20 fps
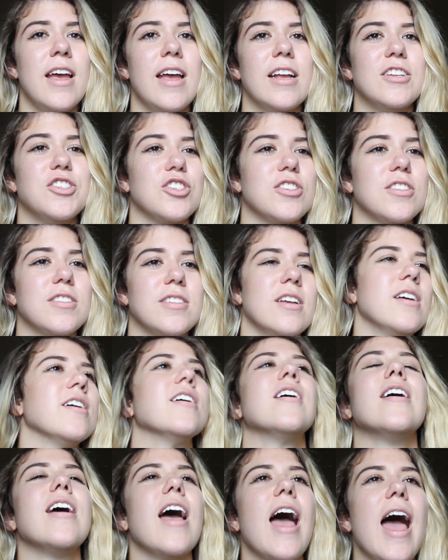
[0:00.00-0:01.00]
and just
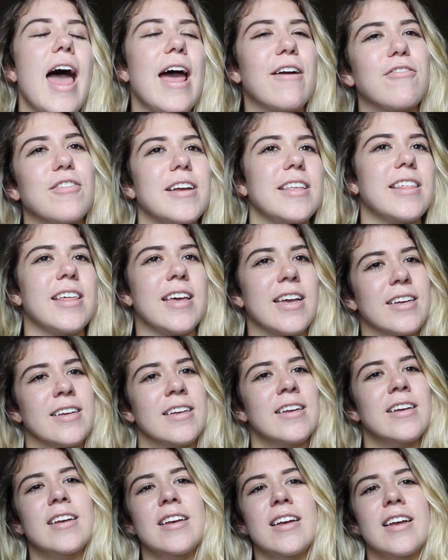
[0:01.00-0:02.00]
everything.